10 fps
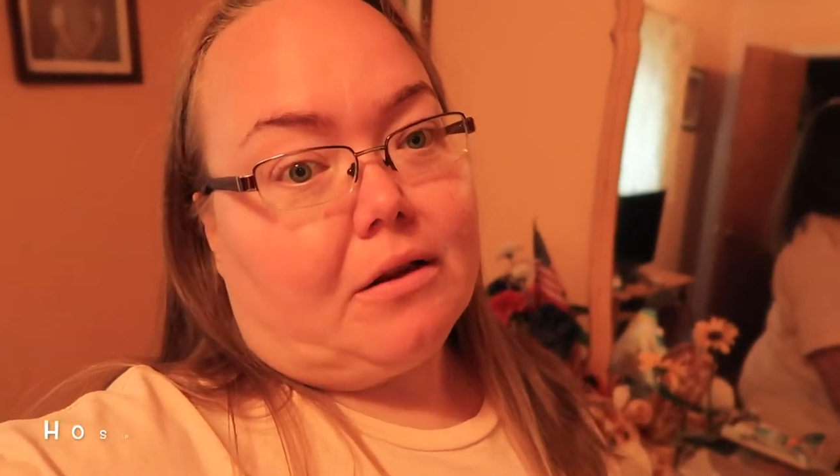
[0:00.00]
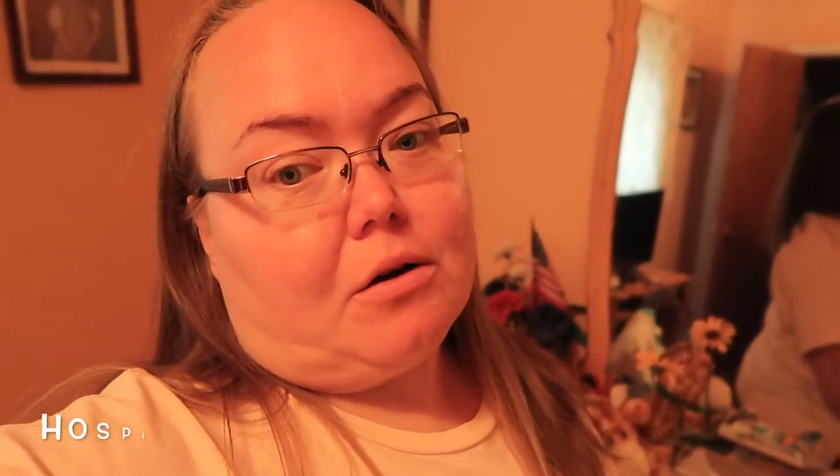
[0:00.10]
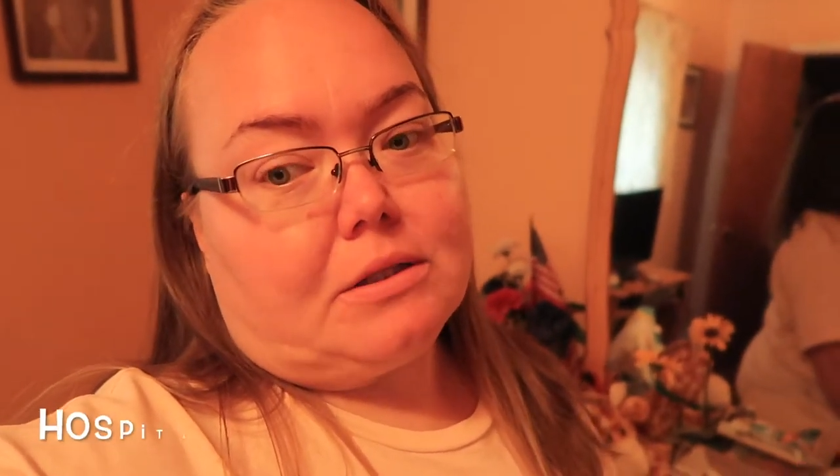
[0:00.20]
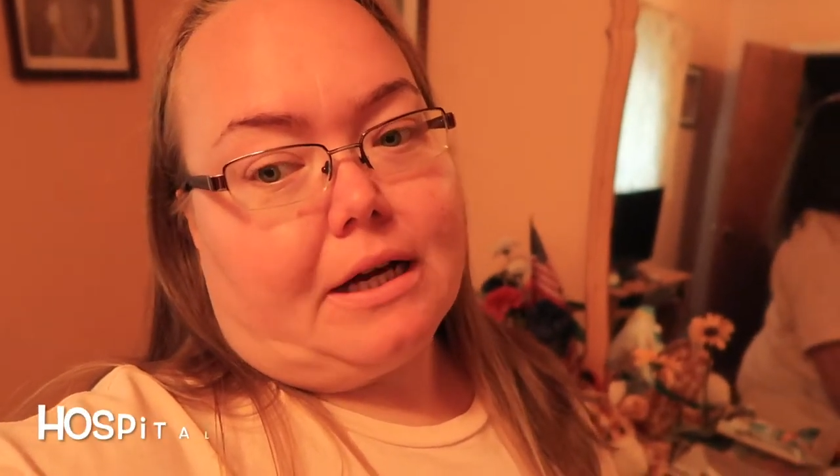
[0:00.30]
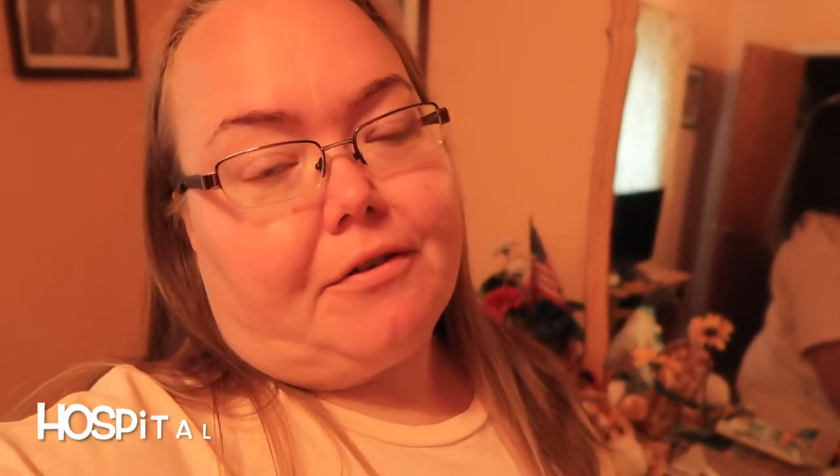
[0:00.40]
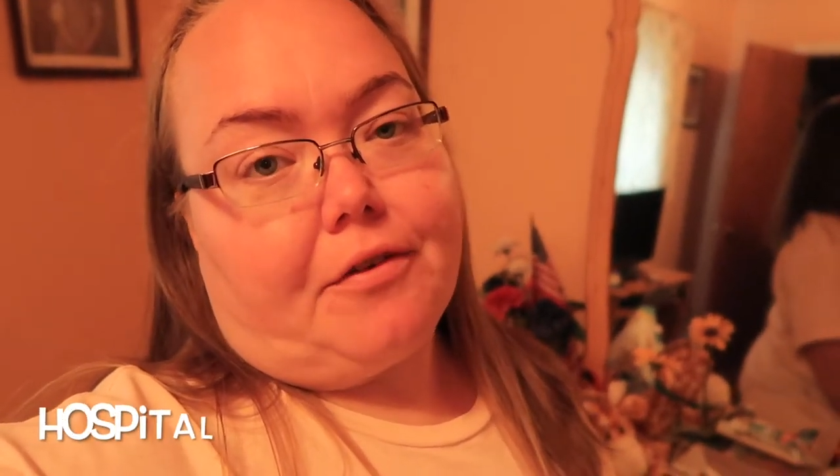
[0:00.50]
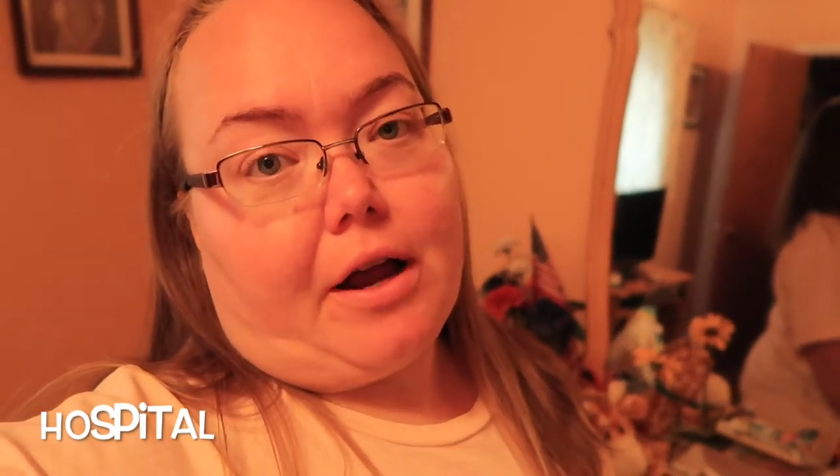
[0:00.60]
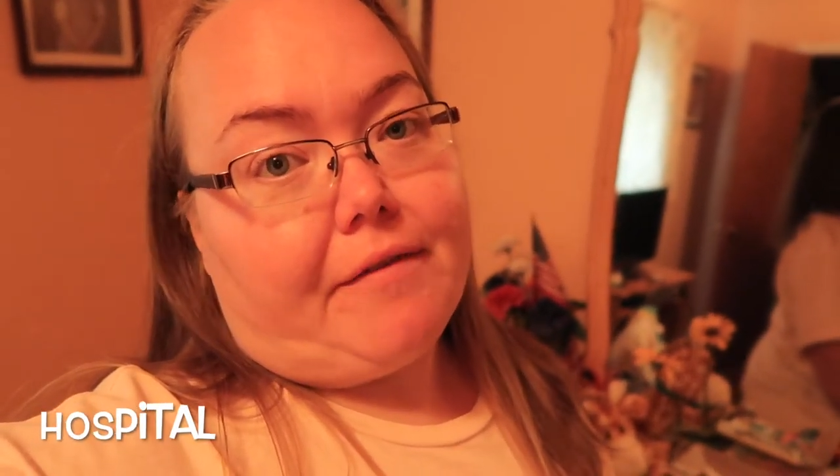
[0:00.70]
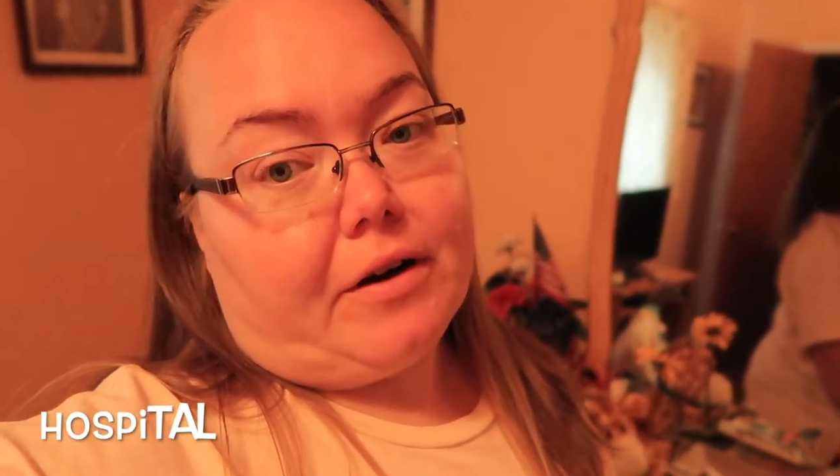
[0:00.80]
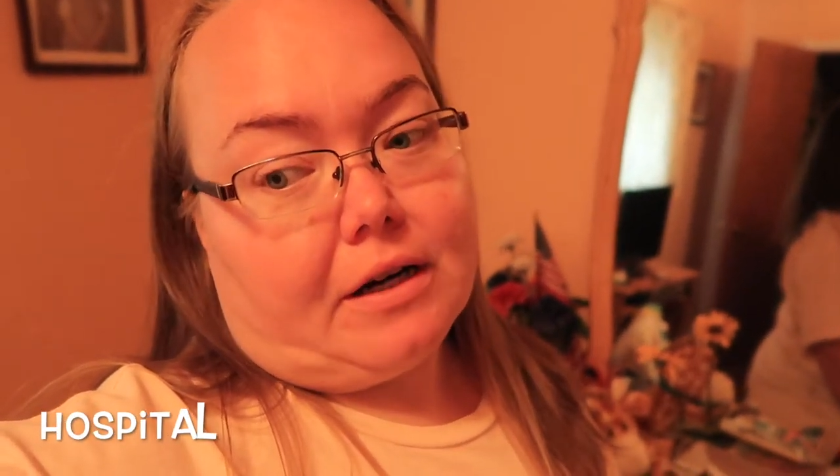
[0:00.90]
the hotel
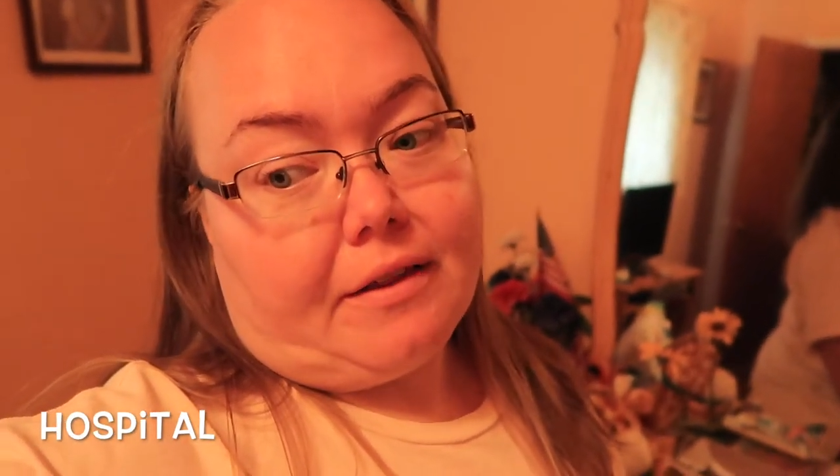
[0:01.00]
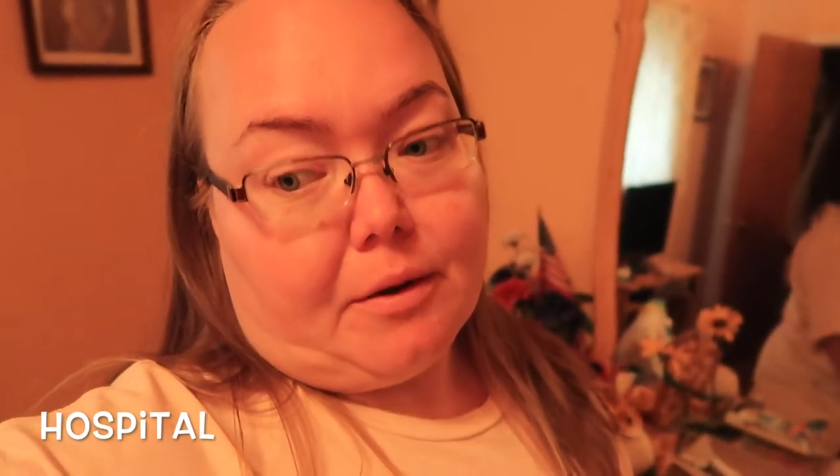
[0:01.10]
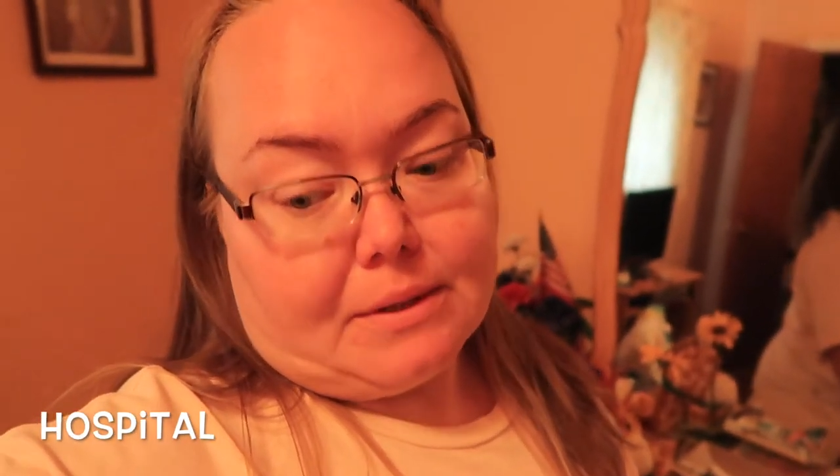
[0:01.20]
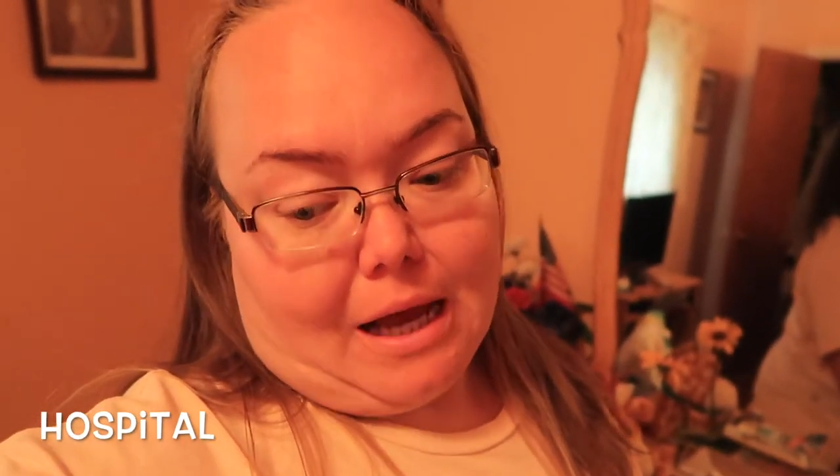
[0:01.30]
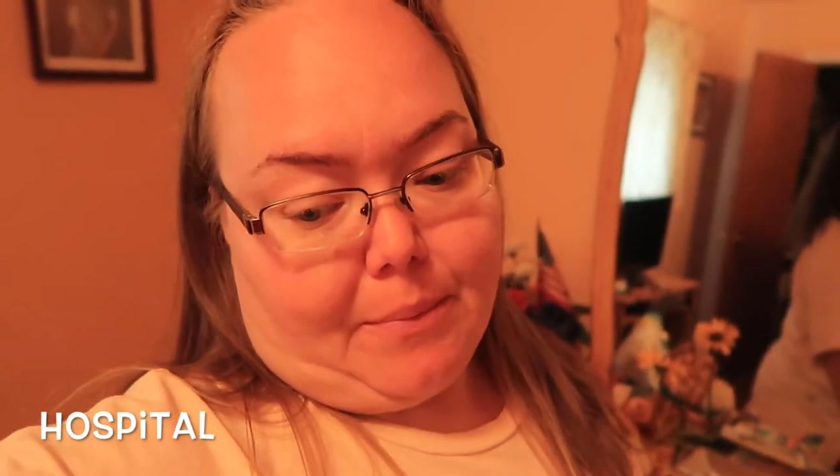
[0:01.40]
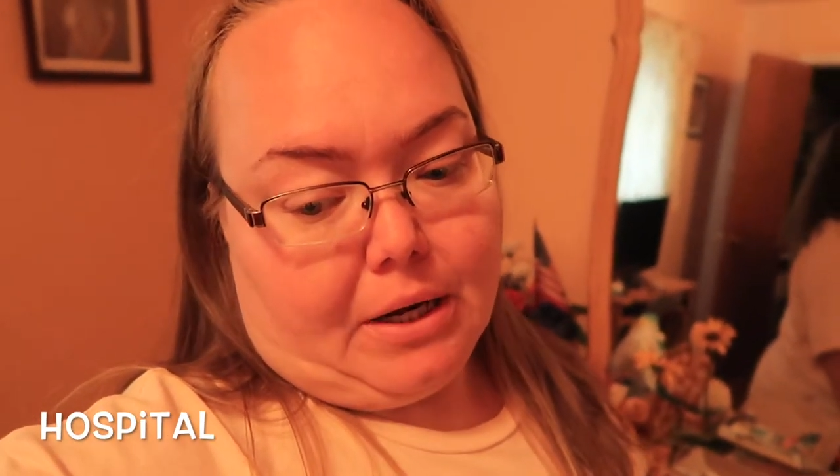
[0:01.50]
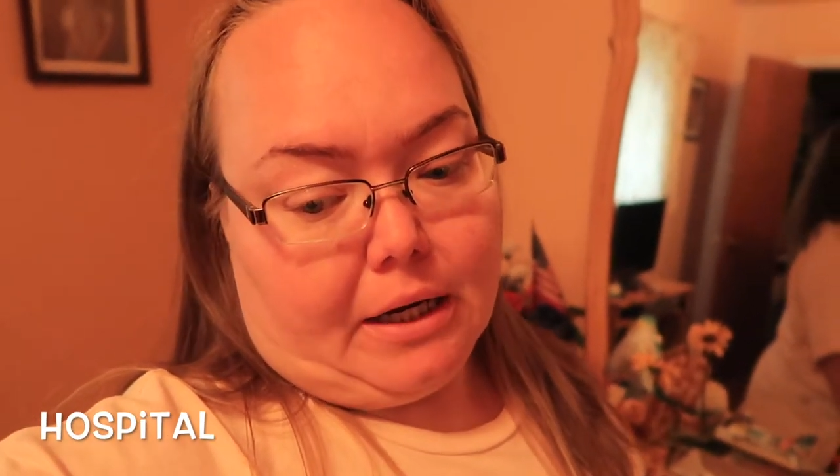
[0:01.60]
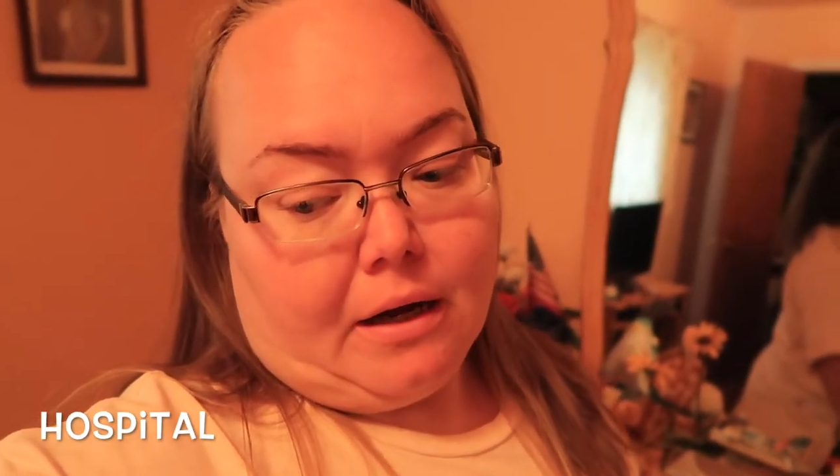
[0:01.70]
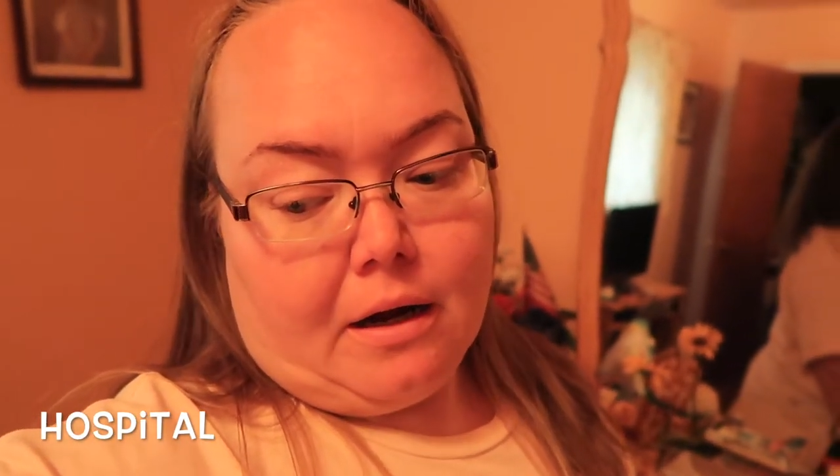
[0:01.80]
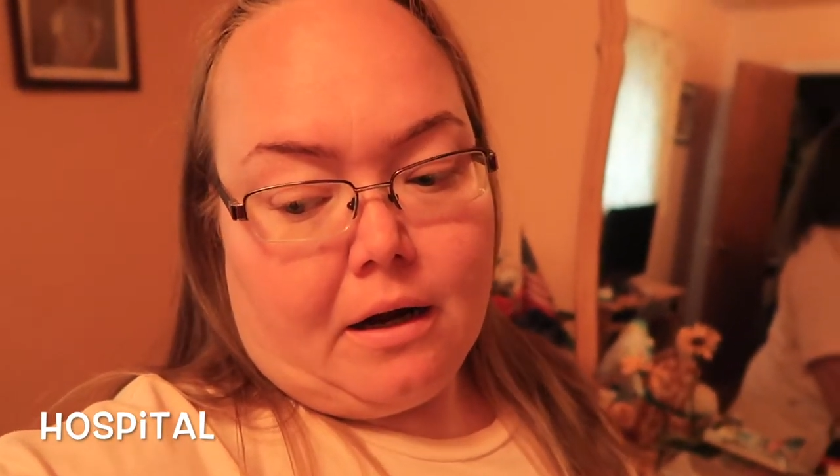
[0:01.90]
forever. Nothing was happening.